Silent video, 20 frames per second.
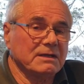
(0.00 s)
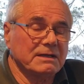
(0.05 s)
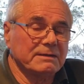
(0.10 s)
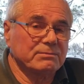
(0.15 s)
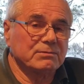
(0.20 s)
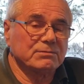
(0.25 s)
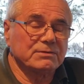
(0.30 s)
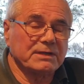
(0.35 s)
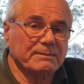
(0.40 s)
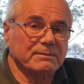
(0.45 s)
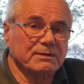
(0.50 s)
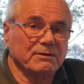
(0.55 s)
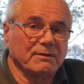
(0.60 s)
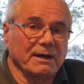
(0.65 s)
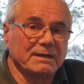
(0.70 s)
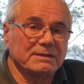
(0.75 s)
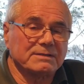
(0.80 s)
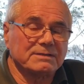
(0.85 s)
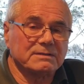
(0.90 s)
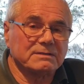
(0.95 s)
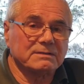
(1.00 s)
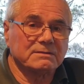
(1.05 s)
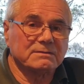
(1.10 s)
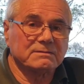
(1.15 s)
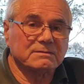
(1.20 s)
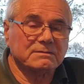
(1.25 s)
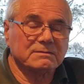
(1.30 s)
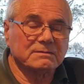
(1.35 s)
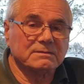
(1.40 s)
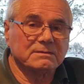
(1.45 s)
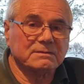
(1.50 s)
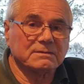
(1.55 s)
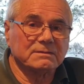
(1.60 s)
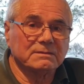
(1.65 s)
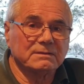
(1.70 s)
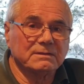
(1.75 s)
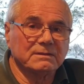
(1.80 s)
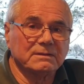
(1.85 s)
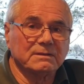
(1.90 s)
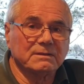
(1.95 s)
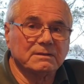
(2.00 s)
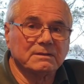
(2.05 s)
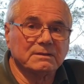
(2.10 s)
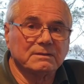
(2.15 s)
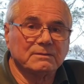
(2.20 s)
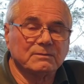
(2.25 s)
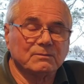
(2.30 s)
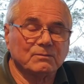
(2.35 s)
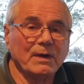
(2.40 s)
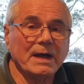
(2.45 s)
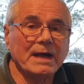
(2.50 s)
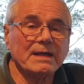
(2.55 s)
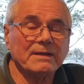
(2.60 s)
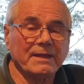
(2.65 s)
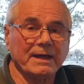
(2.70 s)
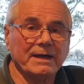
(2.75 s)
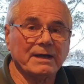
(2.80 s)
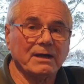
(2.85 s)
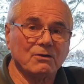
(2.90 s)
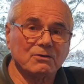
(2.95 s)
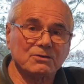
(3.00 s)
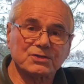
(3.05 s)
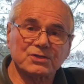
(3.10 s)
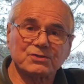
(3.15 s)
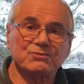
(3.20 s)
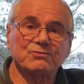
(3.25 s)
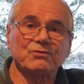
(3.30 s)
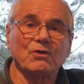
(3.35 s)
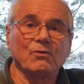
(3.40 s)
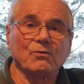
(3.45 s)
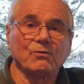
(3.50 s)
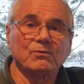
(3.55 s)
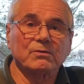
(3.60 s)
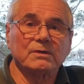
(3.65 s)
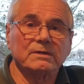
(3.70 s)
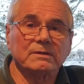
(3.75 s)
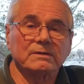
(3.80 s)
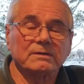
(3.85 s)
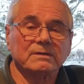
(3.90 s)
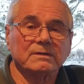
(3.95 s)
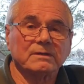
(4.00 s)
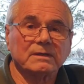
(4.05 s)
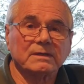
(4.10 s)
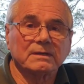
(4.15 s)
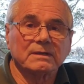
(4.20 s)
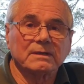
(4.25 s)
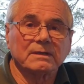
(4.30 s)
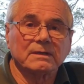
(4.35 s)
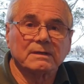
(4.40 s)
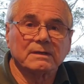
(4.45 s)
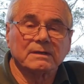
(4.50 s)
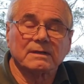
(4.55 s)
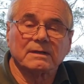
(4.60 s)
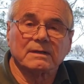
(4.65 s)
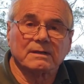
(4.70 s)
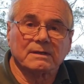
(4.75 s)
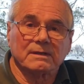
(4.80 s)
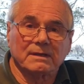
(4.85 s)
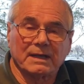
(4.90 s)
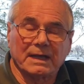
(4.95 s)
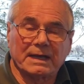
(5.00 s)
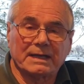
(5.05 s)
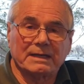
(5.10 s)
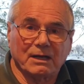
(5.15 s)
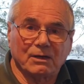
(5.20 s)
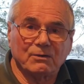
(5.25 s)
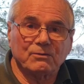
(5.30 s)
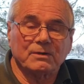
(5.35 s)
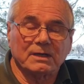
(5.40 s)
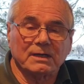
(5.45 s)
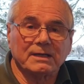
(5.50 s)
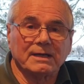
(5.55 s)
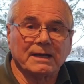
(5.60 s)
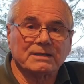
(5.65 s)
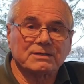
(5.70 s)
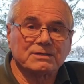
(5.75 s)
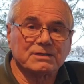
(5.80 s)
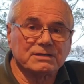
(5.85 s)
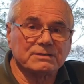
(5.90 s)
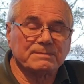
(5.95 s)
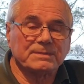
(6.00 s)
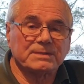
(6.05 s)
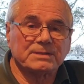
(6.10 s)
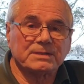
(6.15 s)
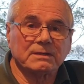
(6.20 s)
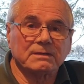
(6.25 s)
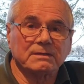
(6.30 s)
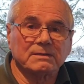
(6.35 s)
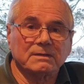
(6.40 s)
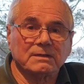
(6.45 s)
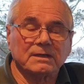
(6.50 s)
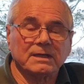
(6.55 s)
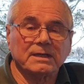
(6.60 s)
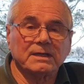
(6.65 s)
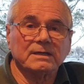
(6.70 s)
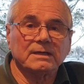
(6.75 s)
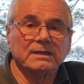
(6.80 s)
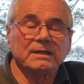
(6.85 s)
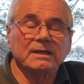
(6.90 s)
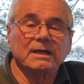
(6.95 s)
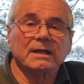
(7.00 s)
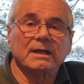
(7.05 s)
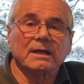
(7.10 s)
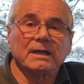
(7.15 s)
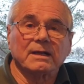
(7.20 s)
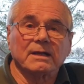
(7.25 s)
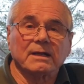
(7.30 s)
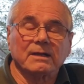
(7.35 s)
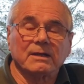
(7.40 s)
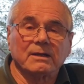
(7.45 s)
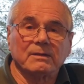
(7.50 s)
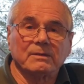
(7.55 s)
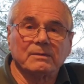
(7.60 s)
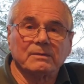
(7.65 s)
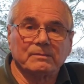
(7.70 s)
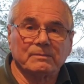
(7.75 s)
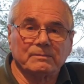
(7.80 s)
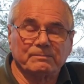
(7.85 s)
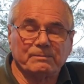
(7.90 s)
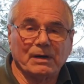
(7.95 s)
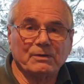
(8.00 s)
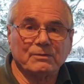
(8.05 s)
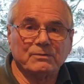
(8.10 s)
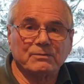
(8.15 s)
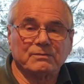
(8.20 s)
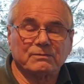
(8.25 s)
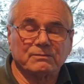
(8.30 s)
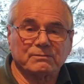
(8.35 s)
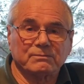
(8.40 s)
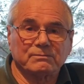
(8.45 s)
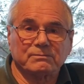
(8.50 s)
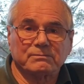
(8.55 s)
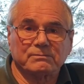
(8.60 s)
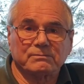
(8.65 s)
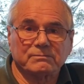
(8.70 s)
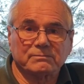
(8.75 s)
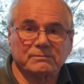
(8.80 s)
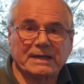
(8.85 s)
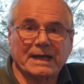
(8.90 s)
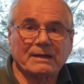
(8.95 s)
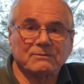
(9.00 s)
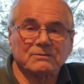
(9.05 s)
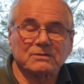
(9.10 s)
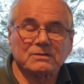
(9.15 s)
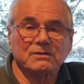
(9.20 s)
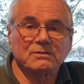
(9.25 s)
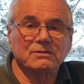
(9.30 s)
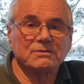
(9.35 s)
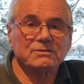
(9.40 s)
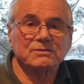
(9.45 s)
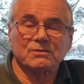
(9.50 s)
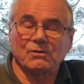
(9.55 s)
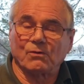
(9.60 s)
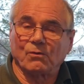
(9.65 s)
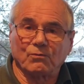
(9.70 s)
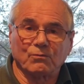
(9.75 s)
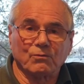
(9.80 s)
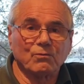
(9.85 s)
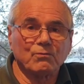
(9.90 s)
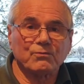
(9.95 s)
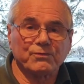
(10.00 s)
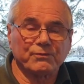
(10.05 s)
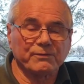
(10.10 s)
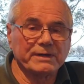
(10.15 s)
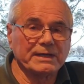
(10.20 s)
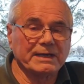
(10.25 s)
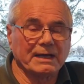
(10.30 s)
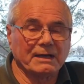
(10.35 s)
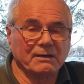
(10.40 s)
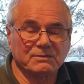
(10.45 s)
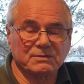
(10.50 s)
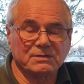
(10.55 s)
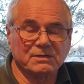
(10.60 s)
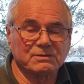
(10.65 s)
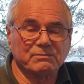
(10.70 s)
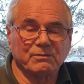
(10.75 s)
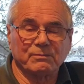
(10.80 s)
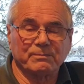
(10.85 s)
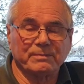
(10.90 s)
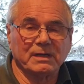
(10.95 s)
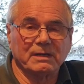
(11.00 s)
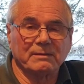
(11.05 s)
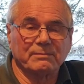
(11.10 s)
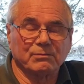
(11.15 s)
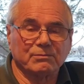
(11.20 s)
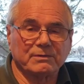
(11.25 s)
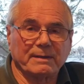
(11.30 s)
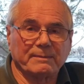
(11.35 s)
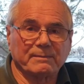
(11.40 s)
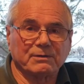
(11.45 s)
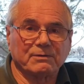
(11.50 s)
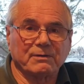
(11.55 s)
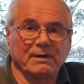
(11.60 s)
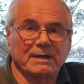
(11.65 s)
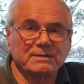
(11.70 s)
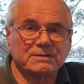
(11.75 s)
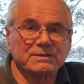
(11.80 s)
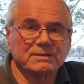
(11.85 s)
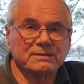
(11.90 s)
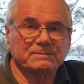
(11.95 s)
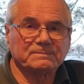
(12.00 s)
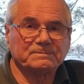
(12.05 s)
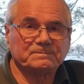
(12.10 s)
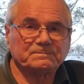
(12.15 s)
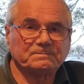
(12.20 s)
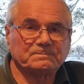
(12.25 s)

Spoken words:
Liberal Democrats. Where they are strong, in local elections particularly, both councillors or all 3 councillors will be Liberal Democrats.